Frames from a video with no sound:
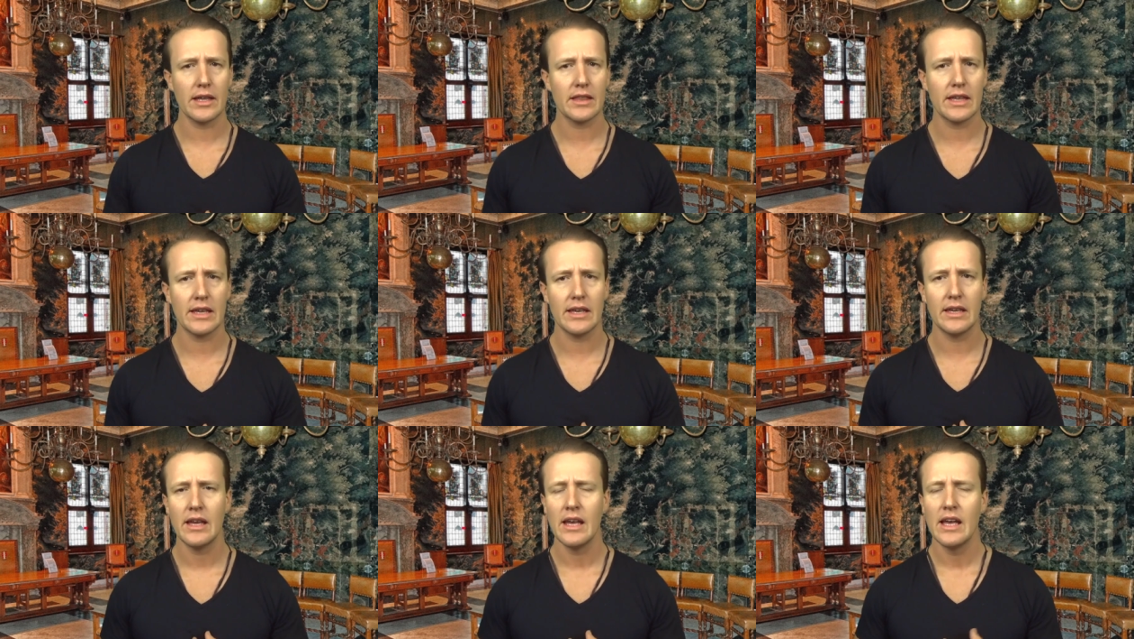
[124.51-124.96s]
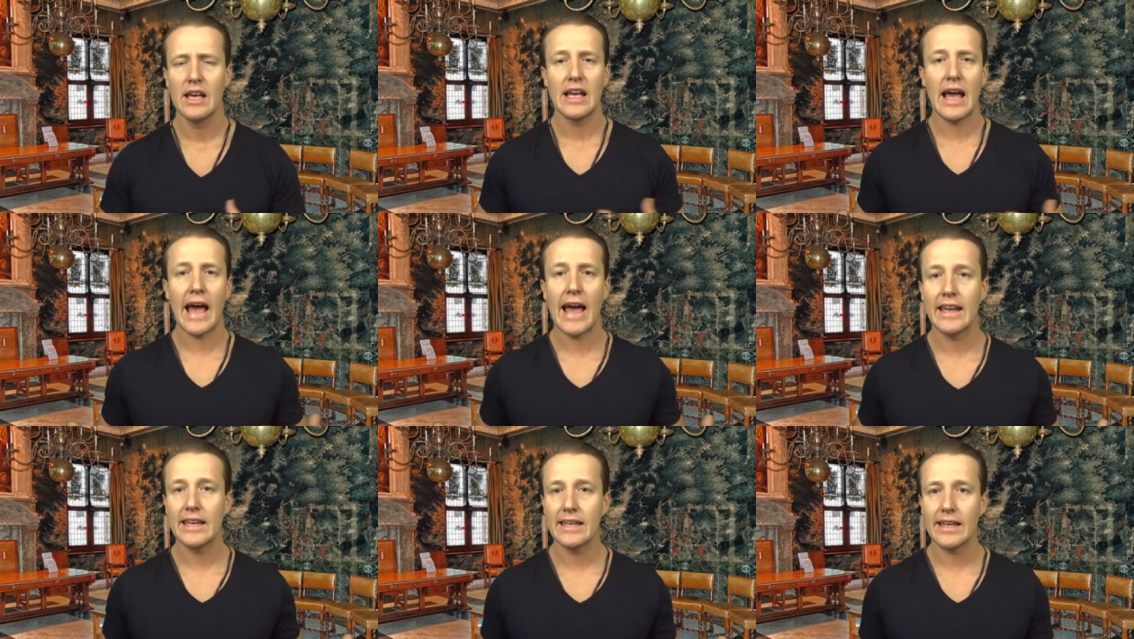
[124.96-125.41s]
the
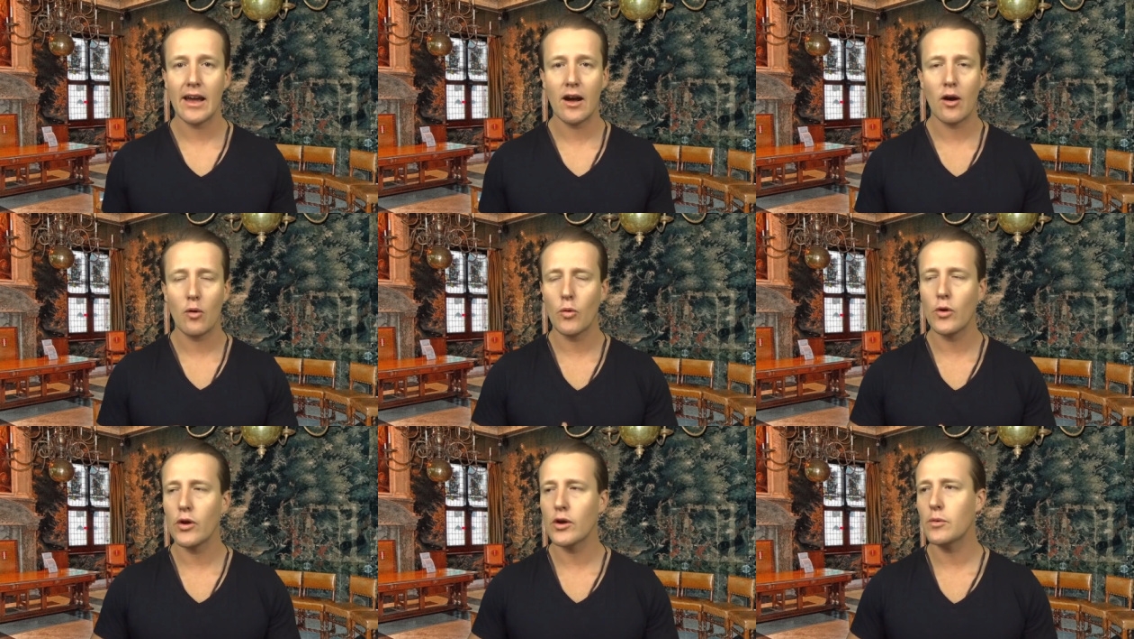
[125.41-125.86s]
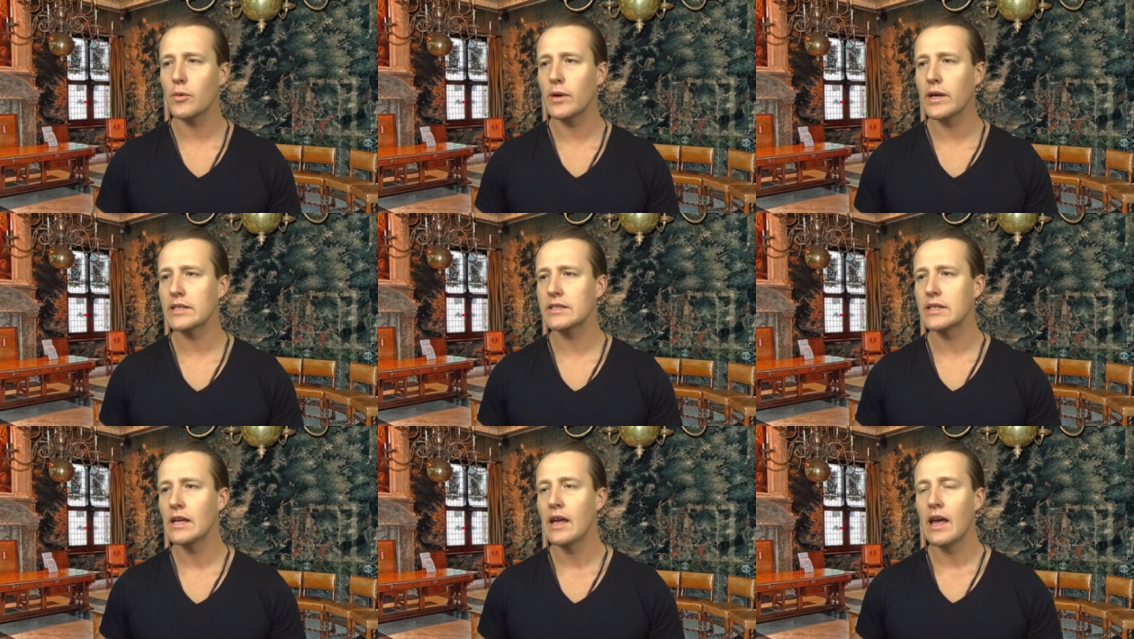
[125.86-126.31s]
80 hour work
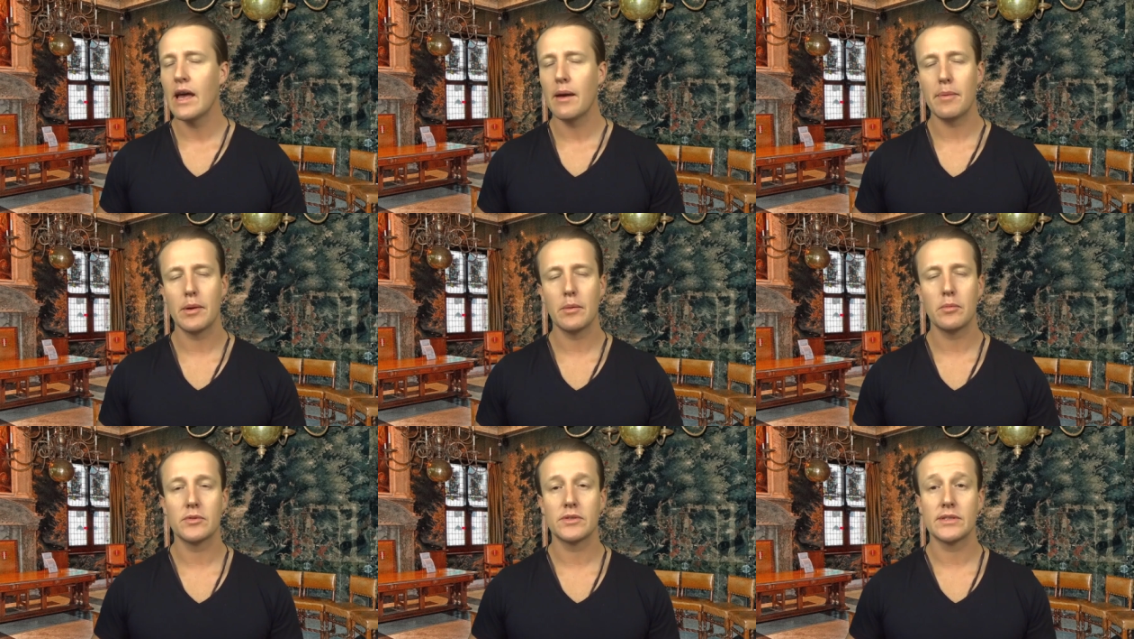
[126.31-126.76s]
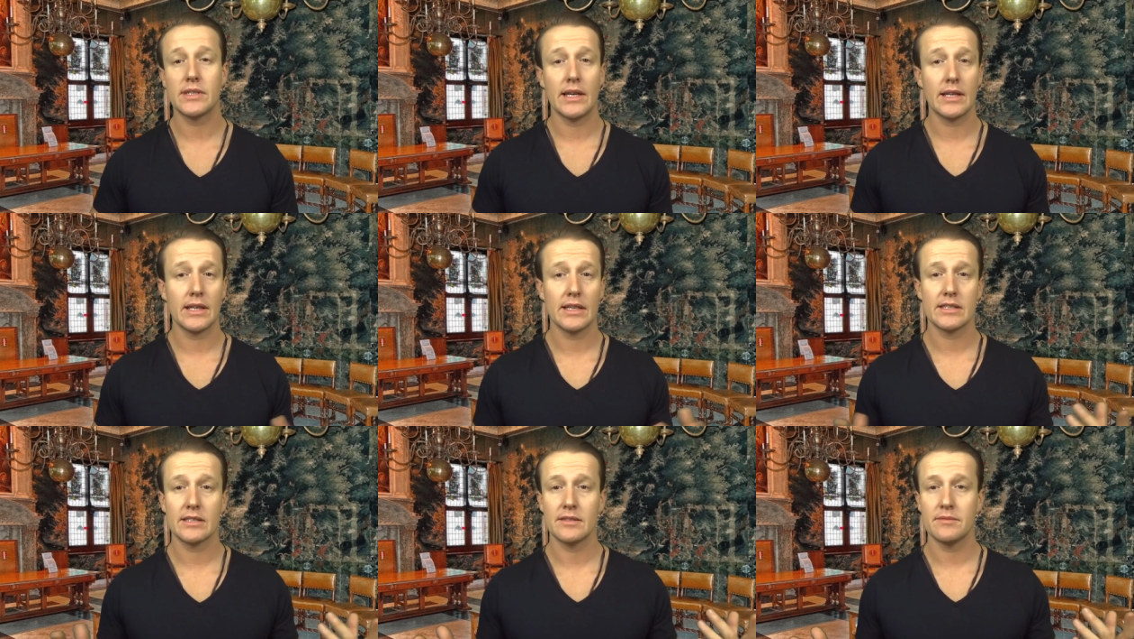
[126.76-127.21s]
weeks and people would say
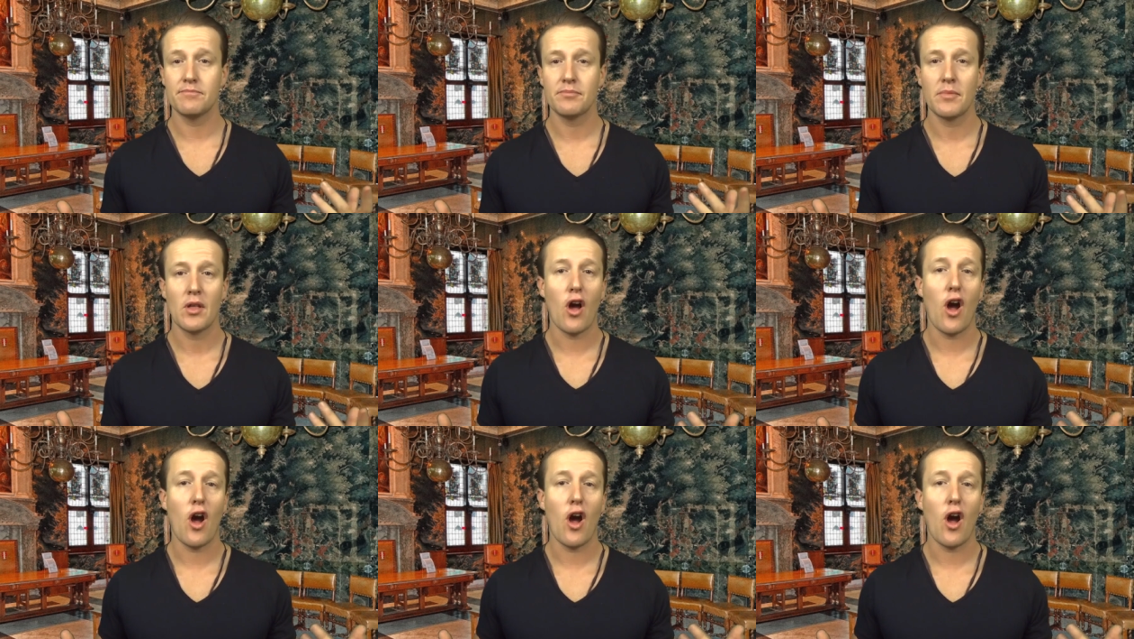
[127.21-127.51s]
listen